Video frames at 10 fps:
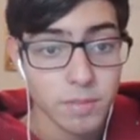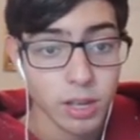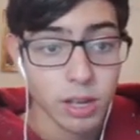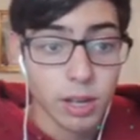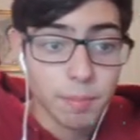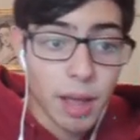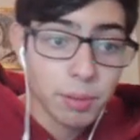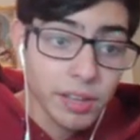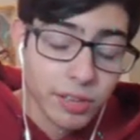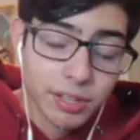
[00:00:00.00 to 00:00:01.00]
I
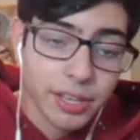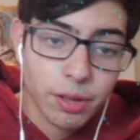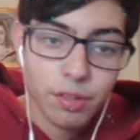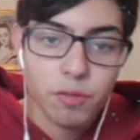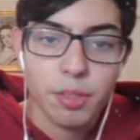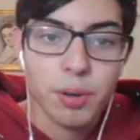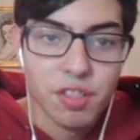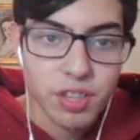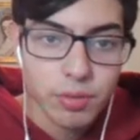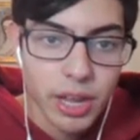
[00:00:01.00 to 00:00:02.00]
believe it kills with
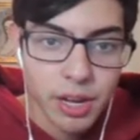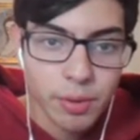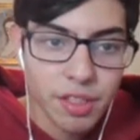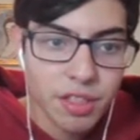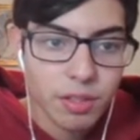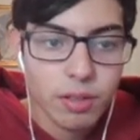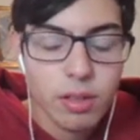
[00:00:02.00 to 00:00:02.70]
Pursuit anyways.